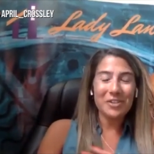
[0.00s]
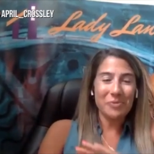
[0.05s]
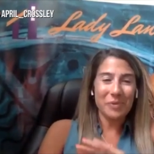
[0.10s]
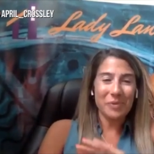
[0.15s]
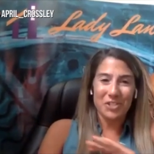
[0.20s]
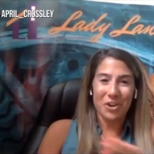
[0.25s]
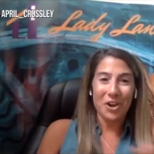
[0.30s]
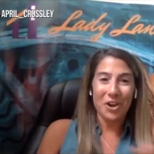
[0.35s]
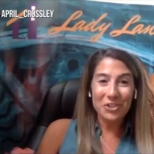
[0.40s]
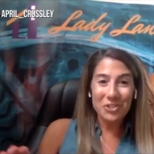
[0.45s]
We
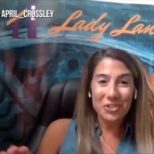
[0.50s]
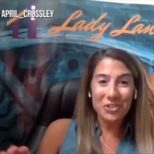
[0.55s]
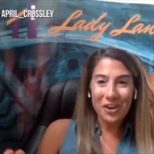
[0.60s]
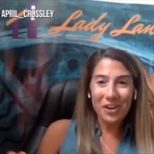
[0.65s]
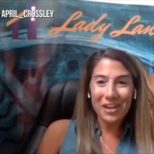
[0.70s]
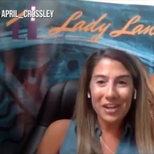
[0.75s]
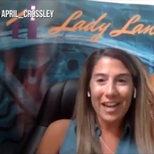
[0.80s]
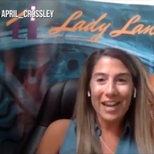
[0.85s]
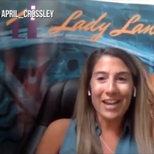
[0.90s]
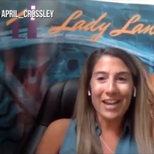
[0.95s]
talked to
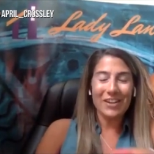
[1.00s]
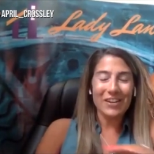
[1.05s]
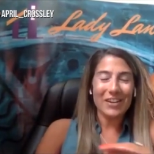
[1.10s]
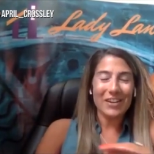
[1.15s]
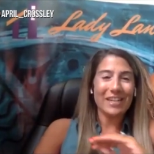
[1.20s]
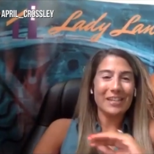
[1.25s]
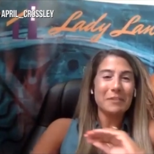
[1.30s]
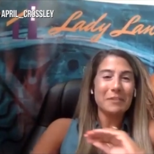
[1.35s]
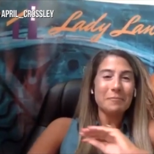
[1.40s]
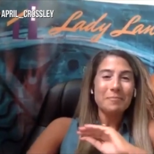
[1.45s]
our
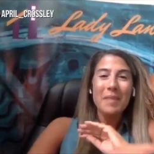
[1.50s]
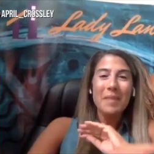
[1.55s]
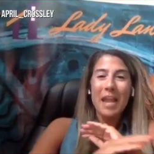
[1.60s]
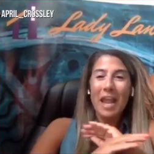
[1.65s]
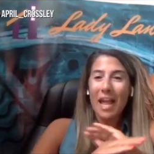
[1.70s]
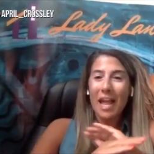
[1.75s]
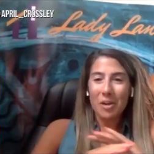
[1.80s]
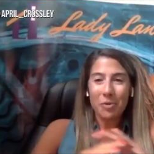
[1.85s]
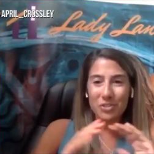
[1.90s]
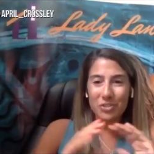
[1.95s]
accountant
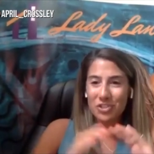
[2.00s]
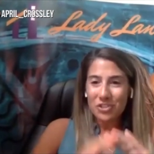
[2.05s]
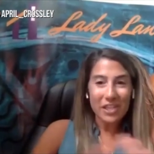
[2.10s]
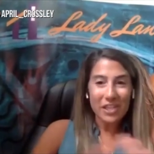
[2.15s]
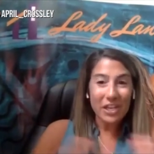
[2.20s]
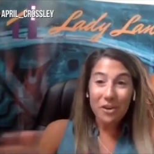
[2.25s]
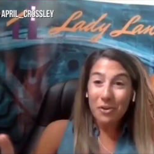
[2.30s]
and it was just like,